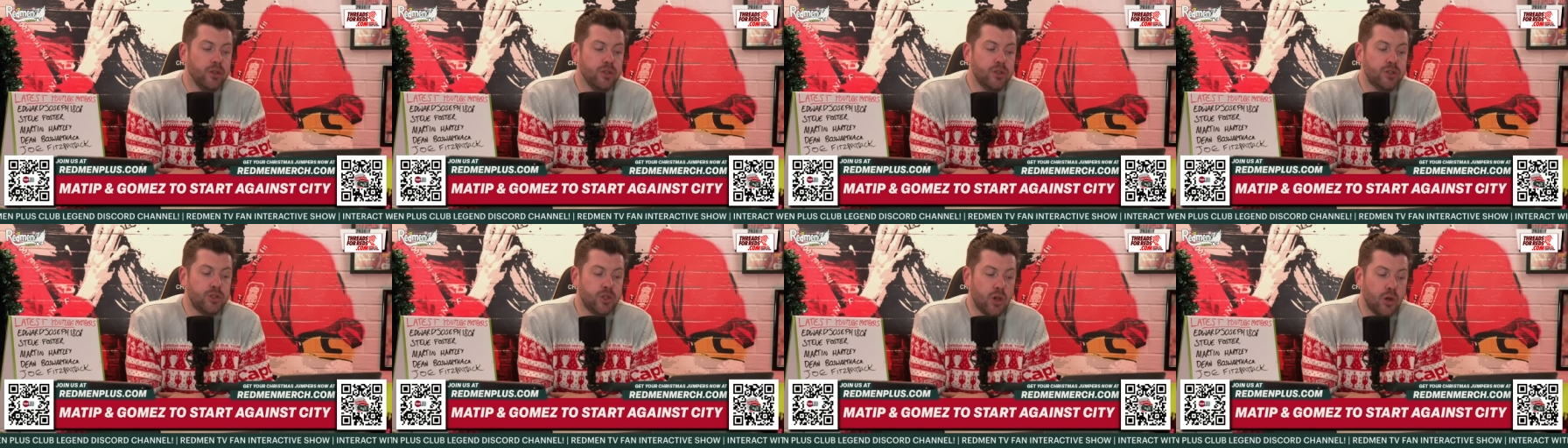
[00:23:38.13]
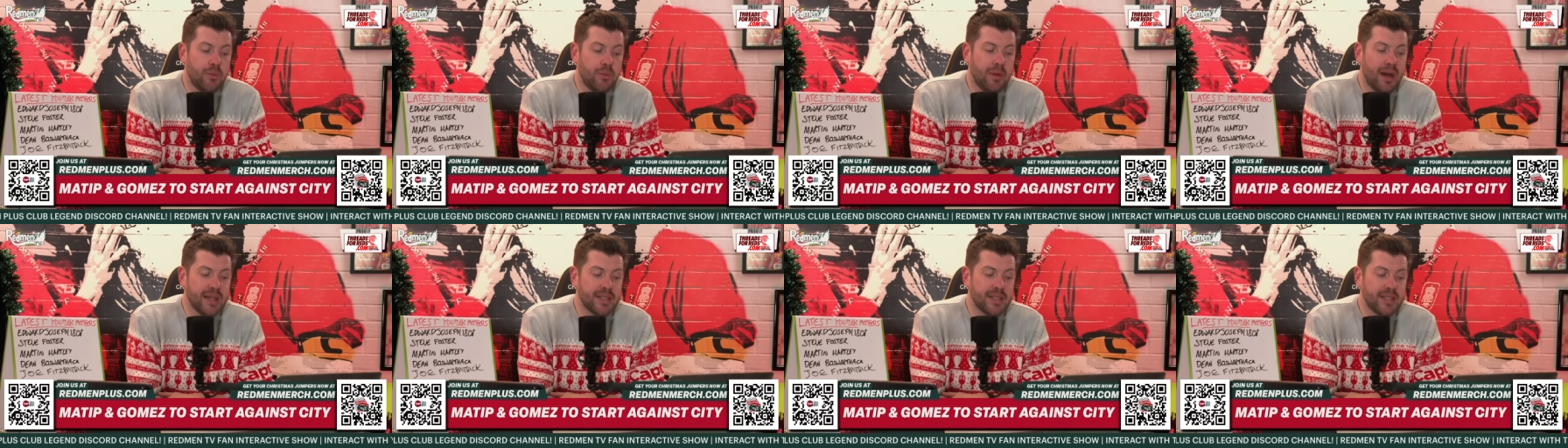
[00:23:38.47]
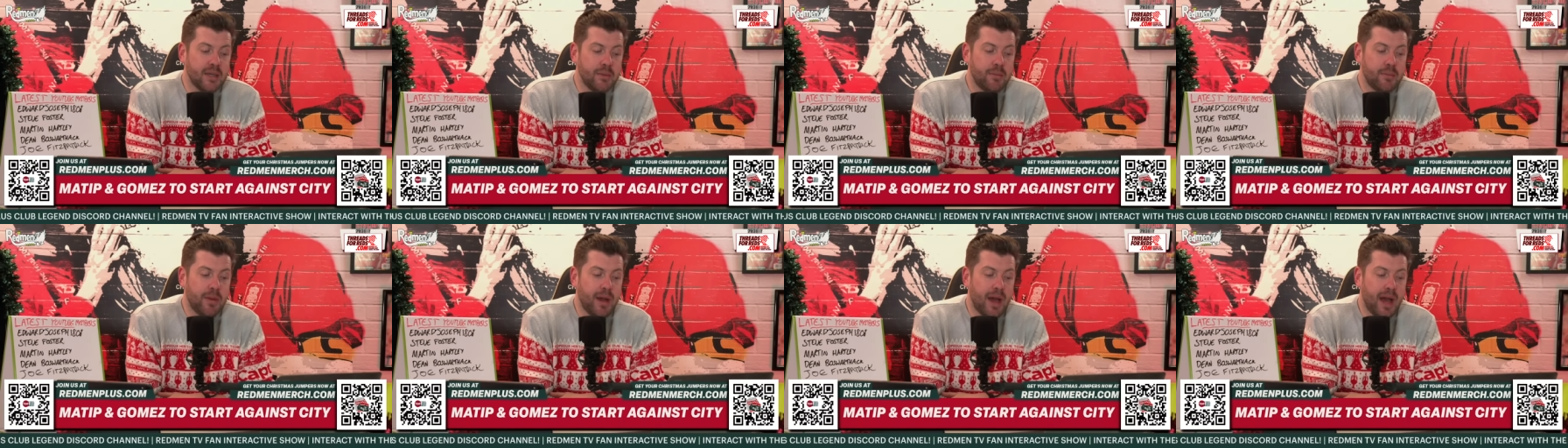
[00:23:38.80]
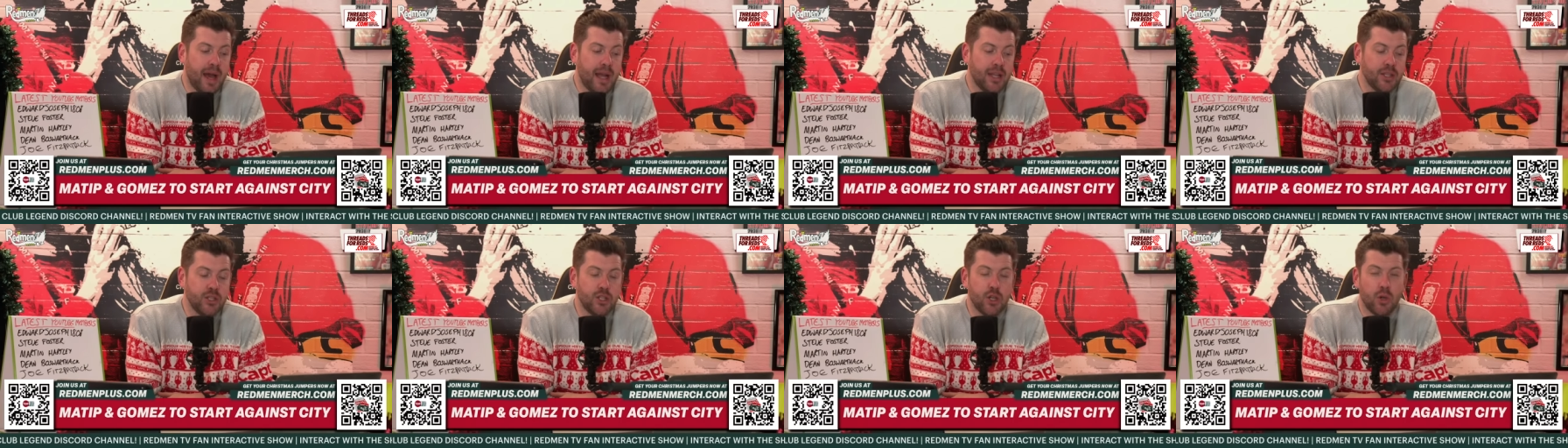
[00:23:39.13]
Joe Matip
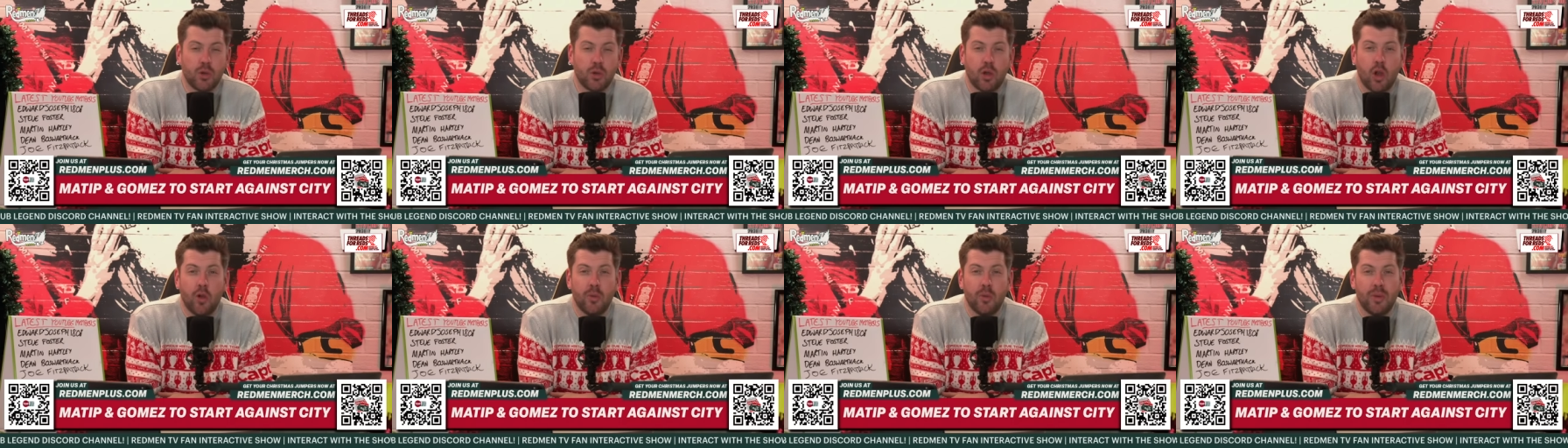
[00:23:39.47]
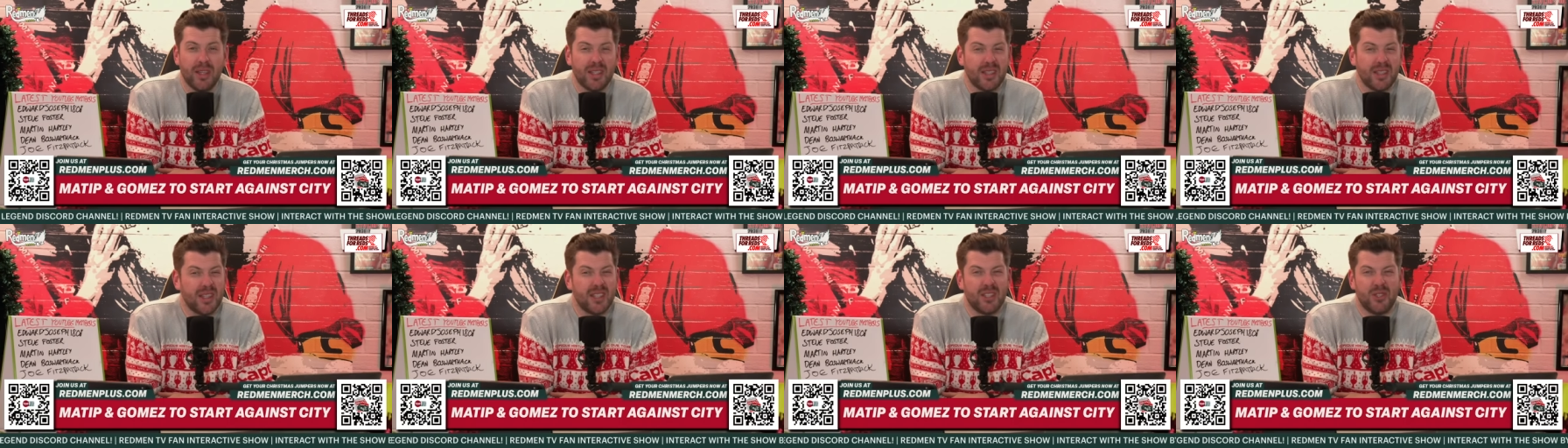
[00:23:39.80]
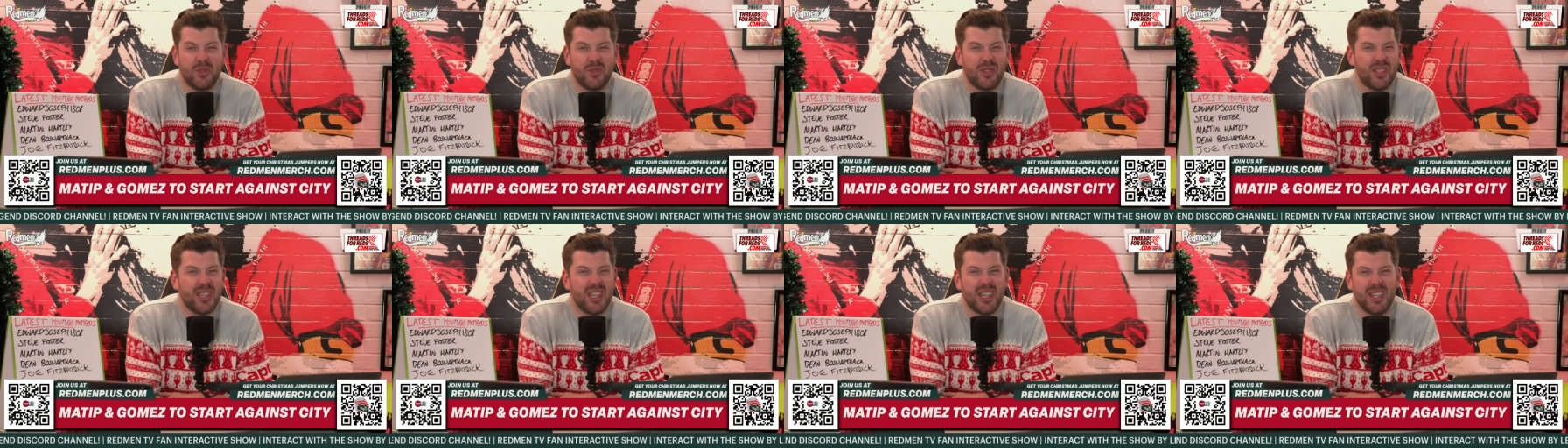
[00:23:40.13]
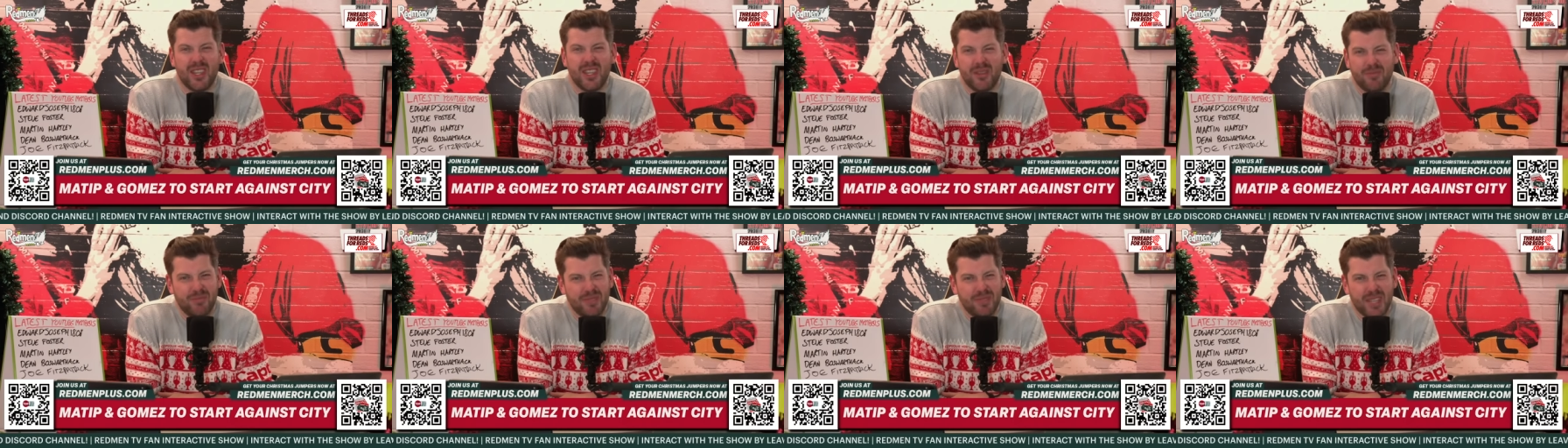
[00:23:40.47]
and Joe Gomez are the two
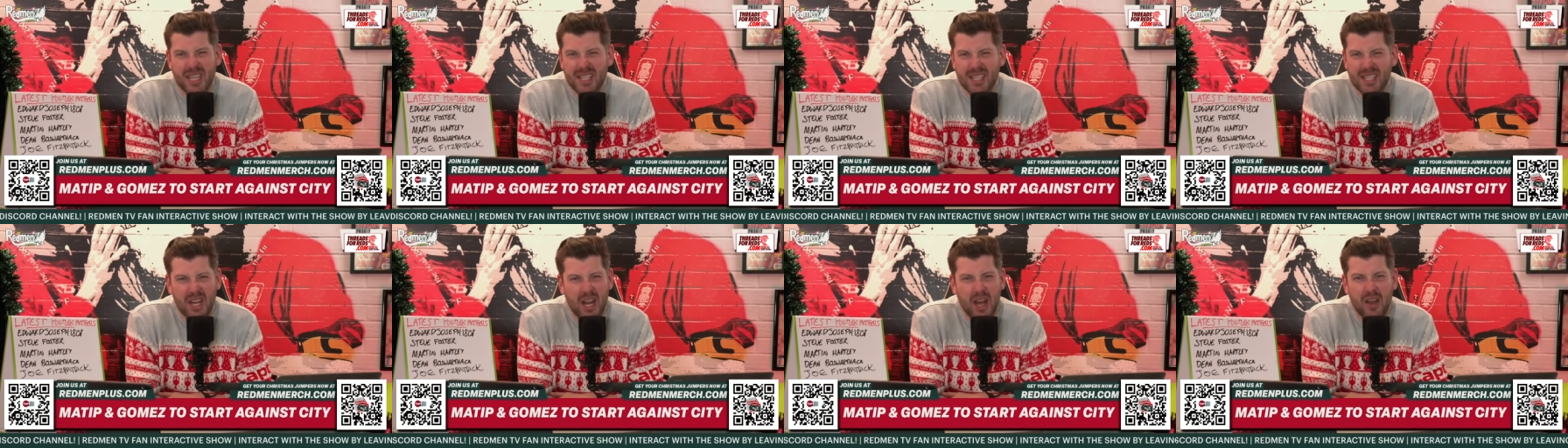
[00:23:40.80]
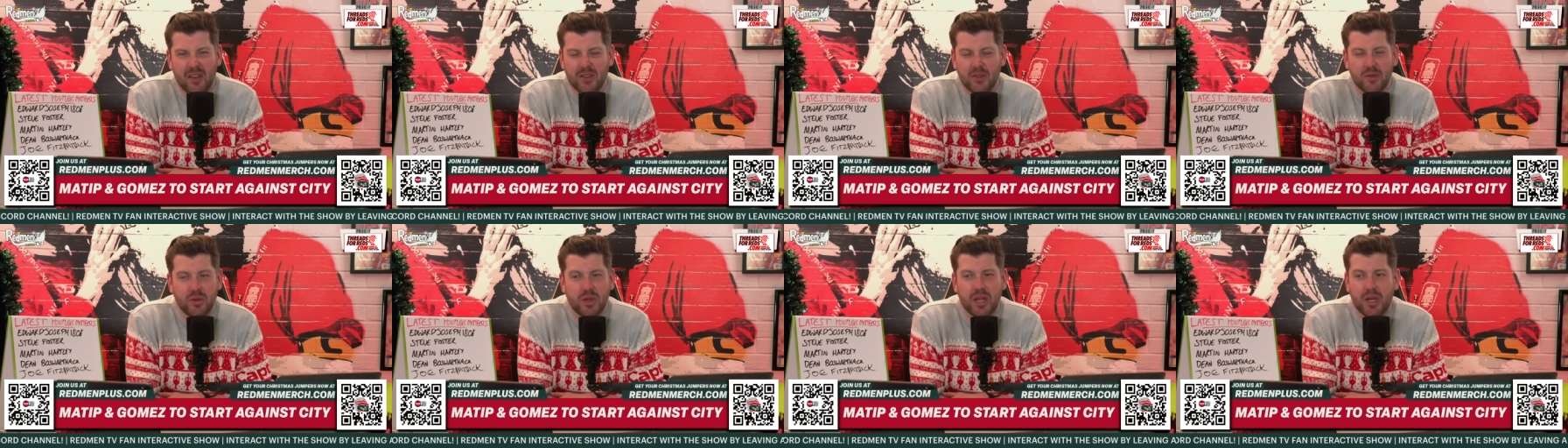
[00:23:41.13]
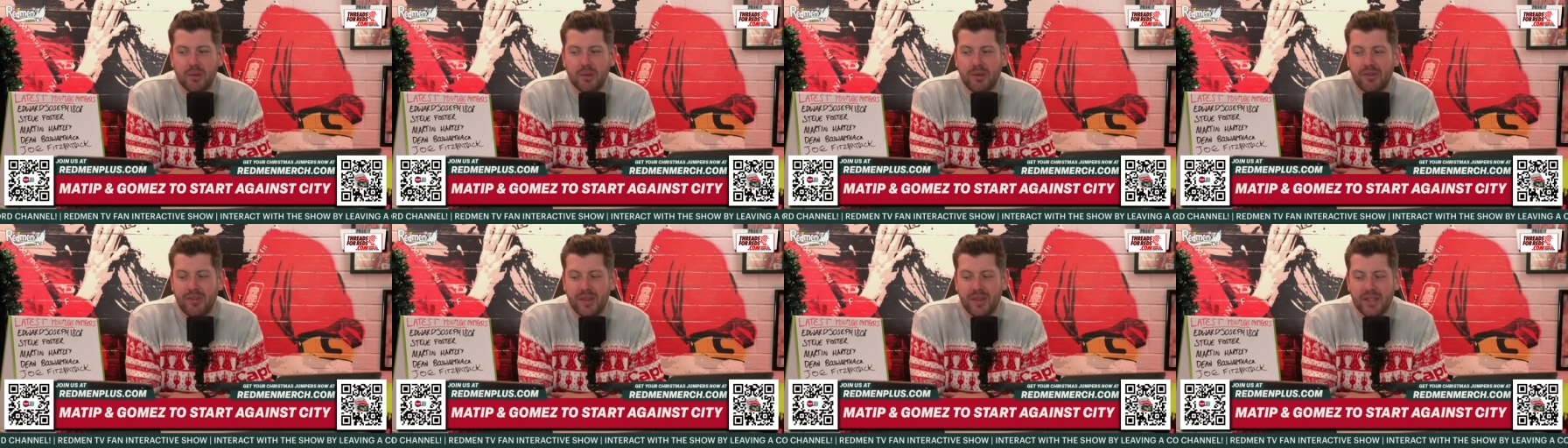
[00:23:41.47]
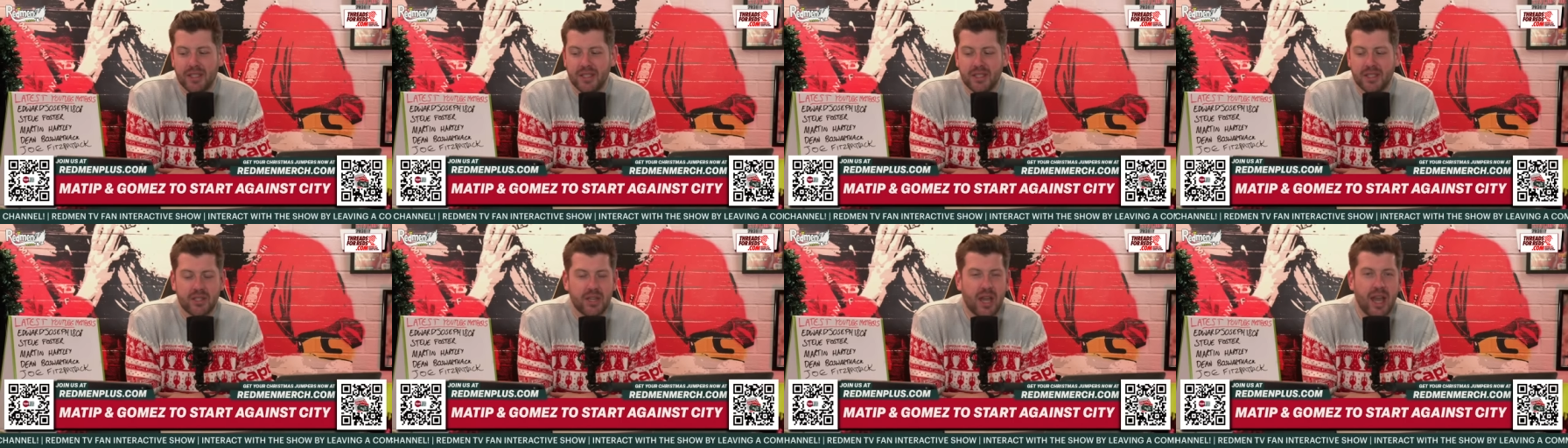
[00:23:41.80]
senior centre-halves who are going to be fit
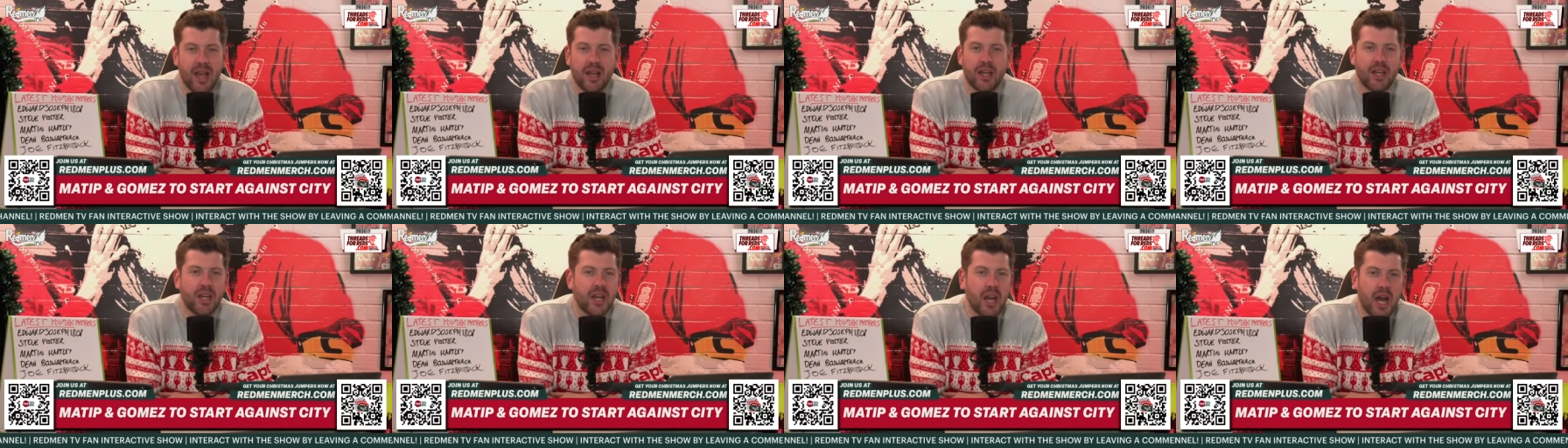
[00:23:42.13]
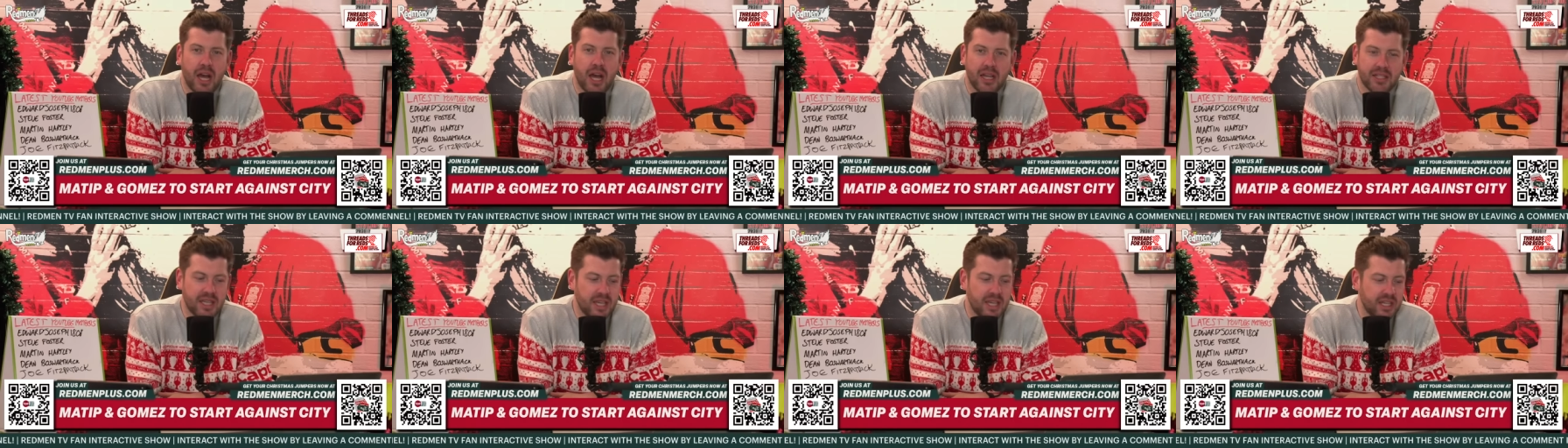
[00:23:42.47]
as Konate.